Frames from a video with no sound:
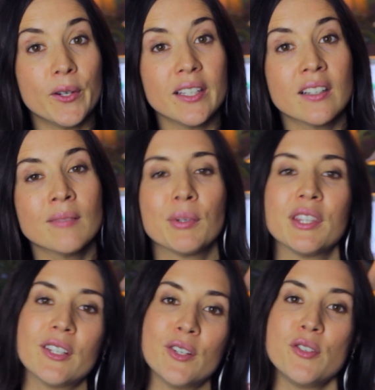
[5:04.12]
oil,
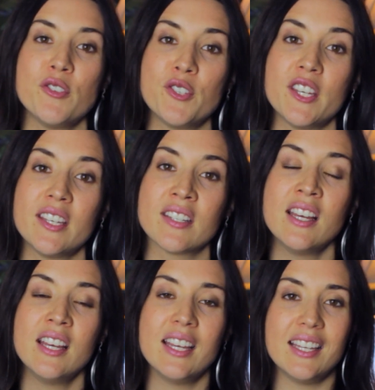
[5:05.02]
but the good news is
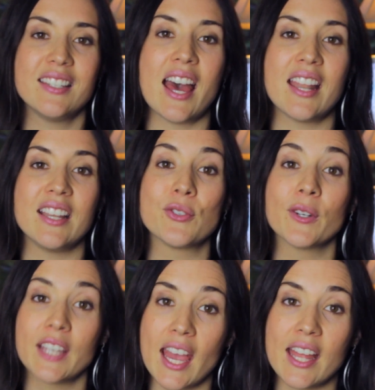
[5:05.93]
is that it's
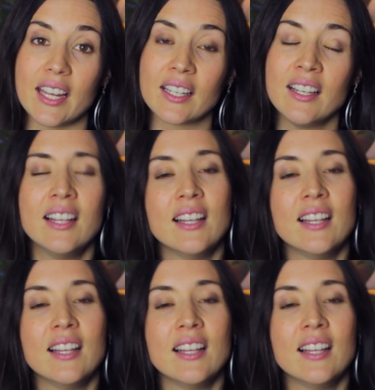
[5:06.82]
organic.